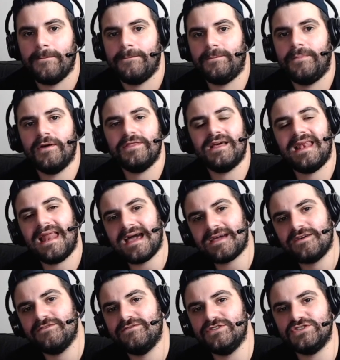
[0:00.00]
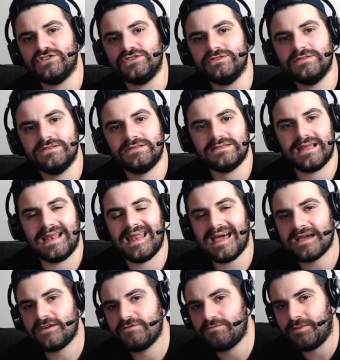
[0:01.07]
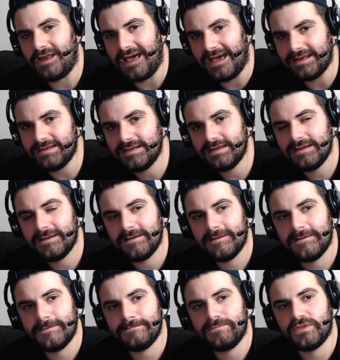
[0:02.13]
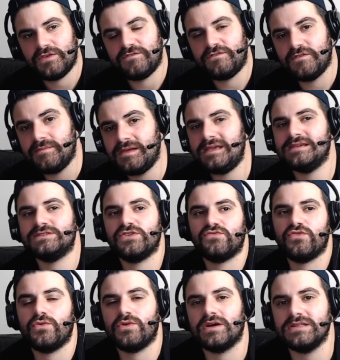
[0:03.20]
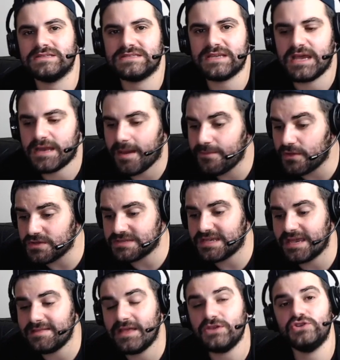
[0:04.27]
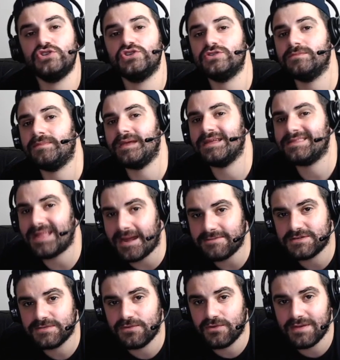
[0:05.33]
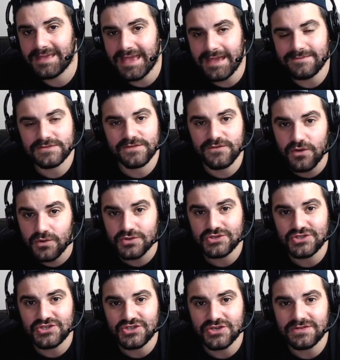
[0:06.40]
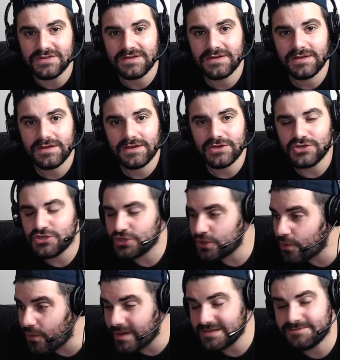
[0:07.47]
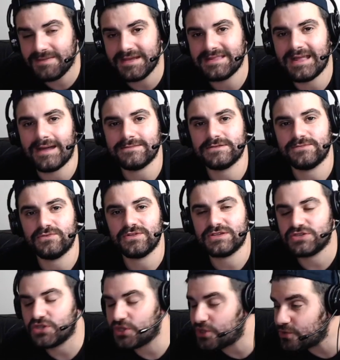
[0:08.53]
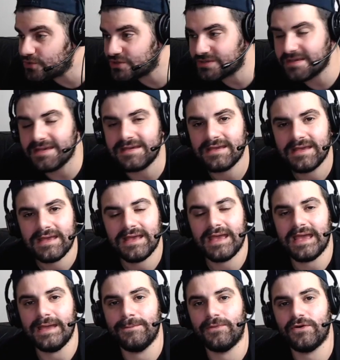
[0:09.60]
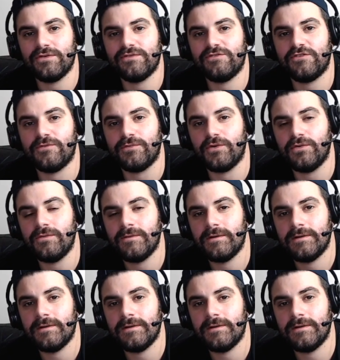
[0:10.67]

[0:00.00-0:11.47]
But the lack of vision, the lack of plan, for me is a real concern. I'm not saying that you shouldn't be adaptable in games. Of course you should. You should always be adaptable. It's a huge thing in modern football.